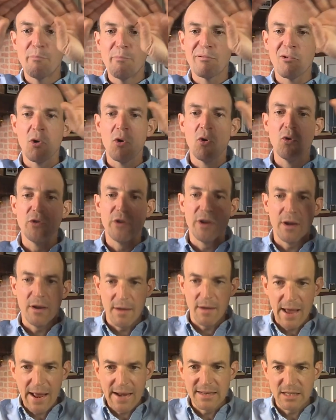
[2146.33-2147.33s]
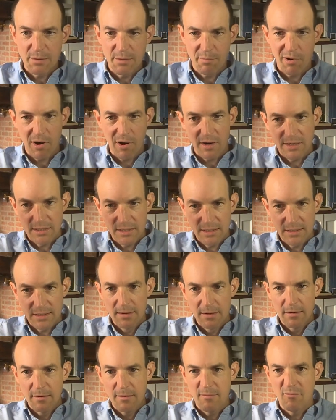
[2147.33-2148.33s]
broader enterprise
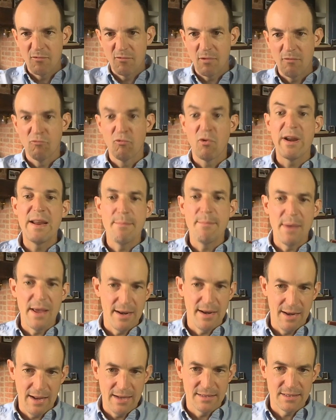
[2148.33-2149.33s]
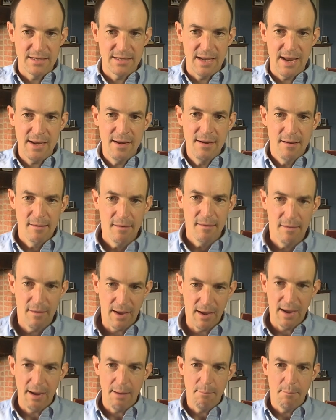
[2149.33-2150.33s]
remit, let's say,
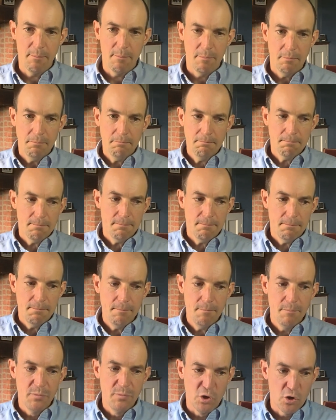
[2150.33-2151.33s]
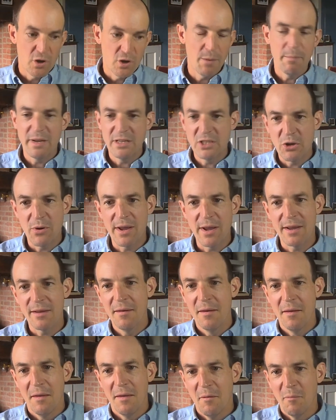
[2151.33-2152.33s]
you can be
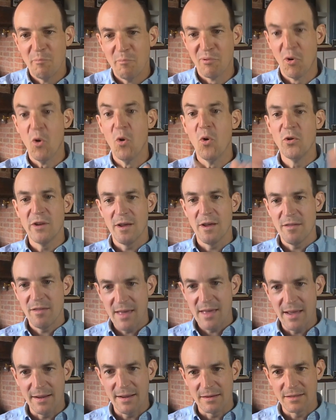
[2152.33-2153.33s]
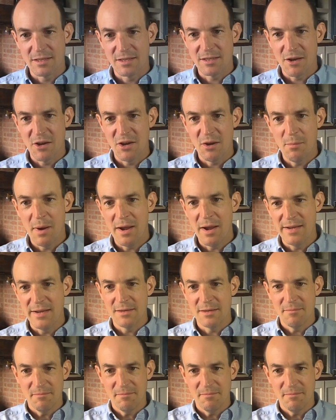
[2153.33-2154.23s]
doing broader things. So you might